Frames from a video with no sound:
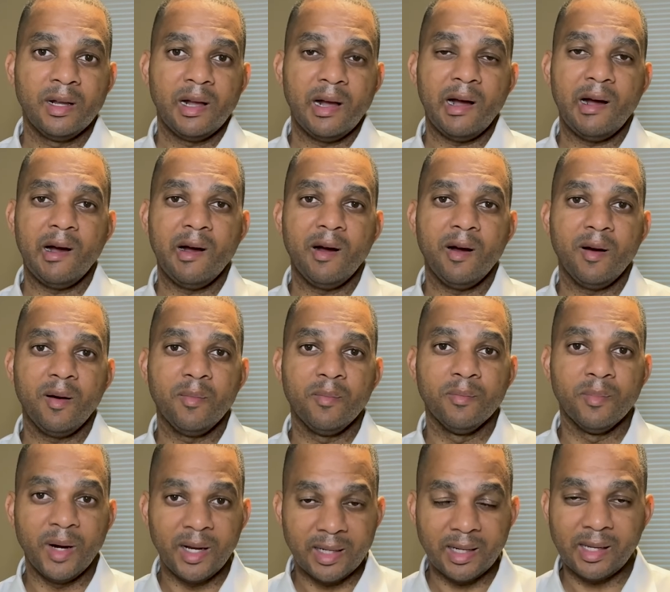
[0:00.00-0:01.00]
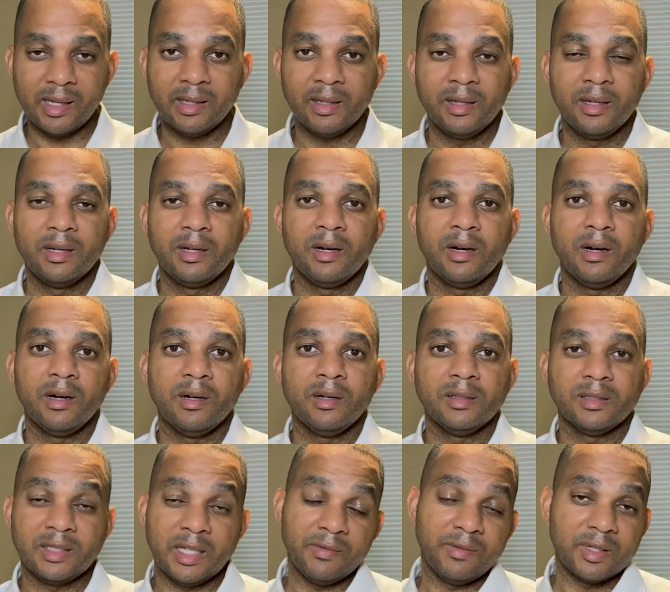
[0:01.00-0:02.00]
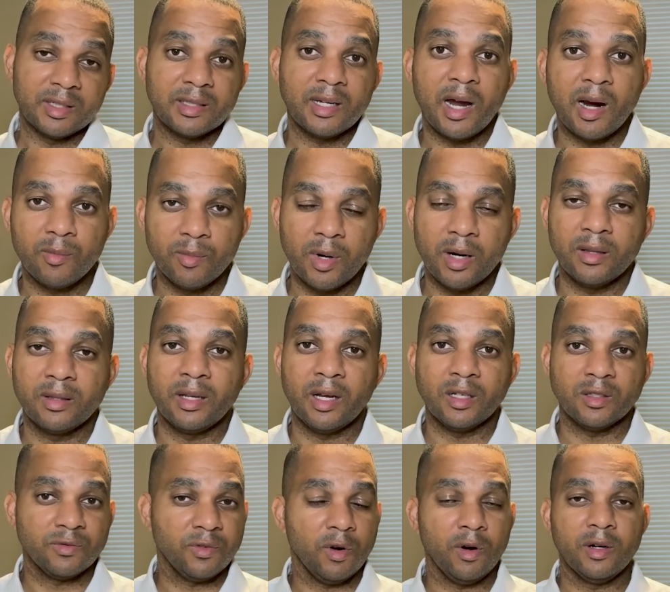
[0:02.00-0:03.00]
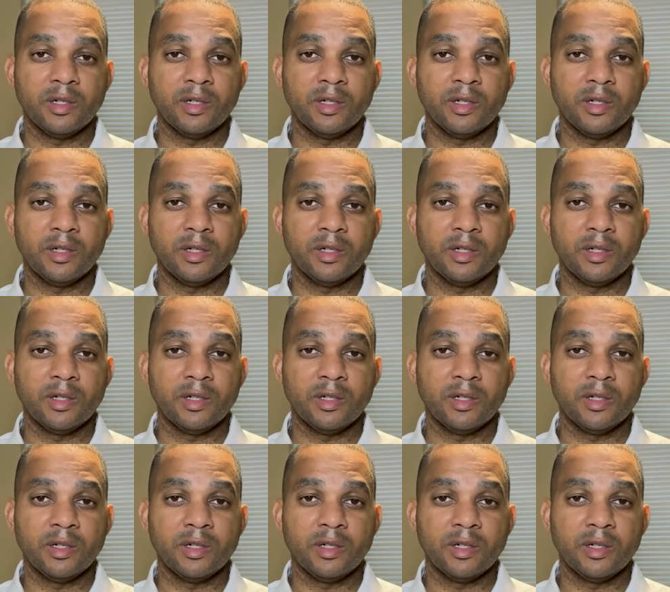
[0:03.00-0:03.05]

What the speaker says: money, saving time rather. Now as far